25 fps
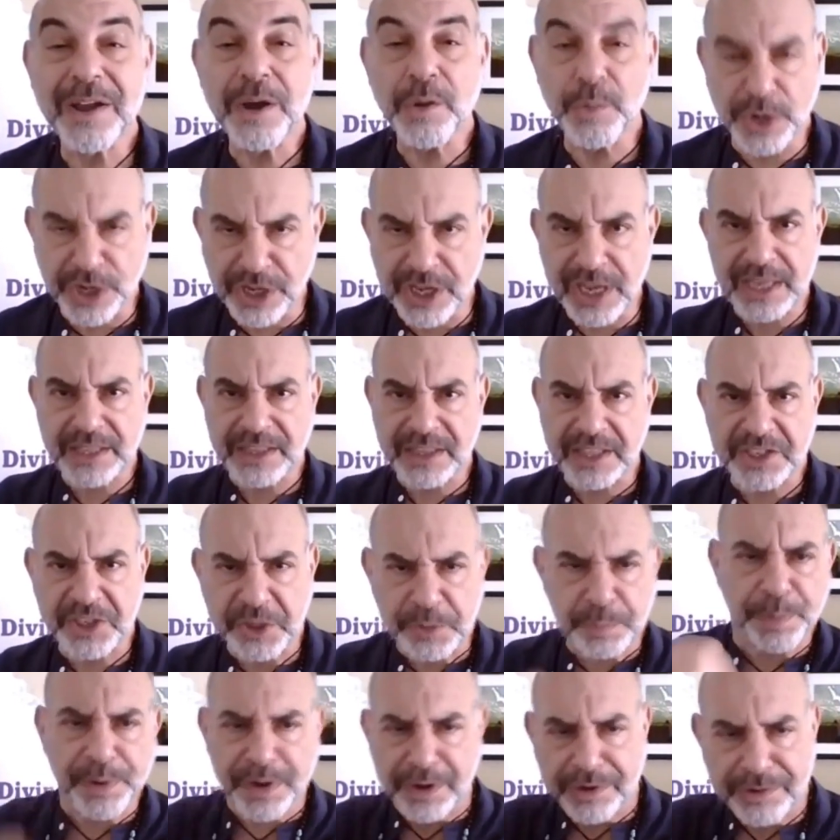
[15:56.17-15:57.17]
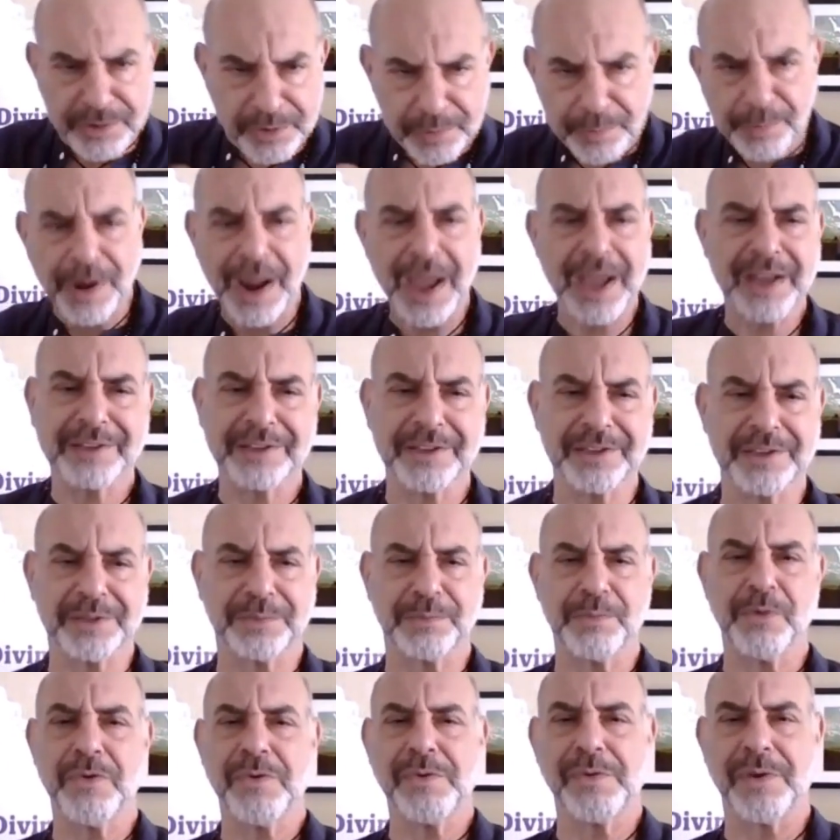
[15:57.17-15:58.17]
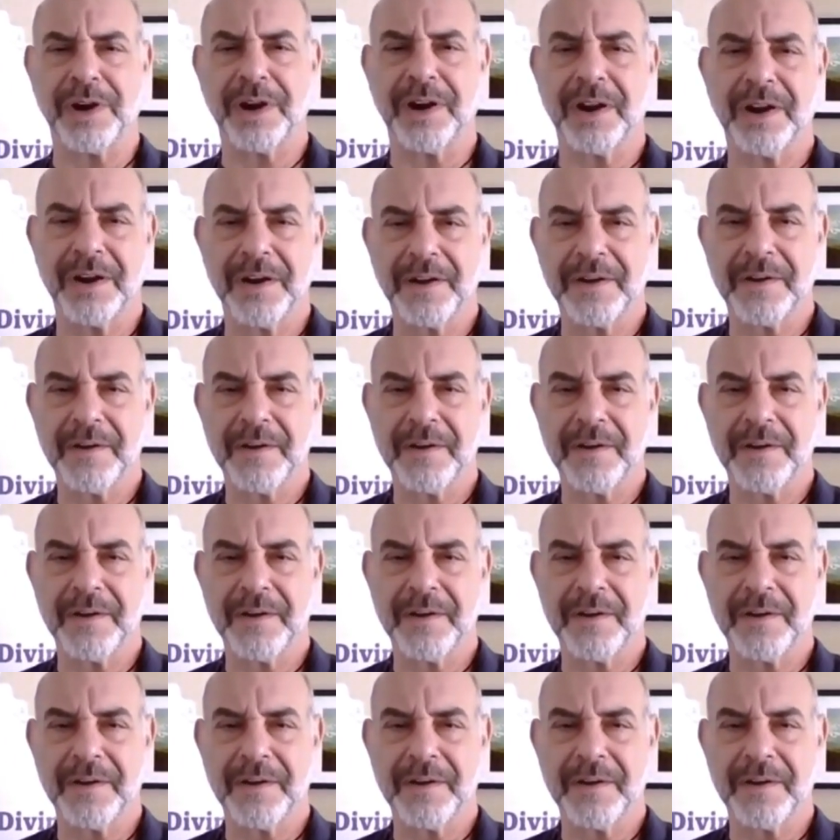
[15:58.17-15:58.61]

when you hit the spiritual practice more.